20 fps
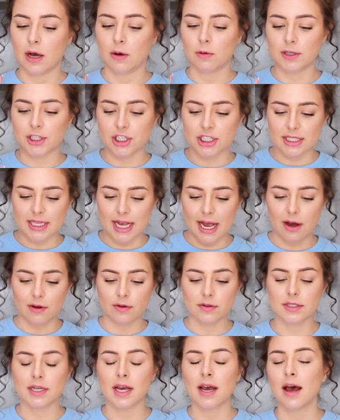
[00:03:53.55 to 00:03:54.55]
which
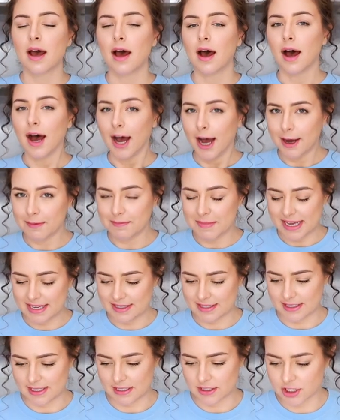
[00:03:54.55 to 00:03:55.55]
sound
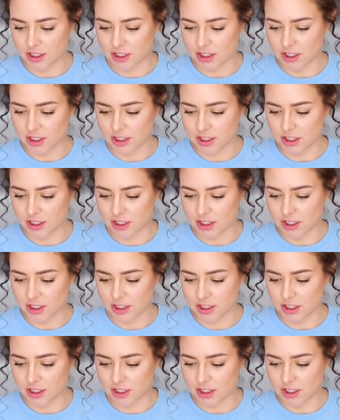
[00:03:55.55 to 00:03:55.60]
amazing.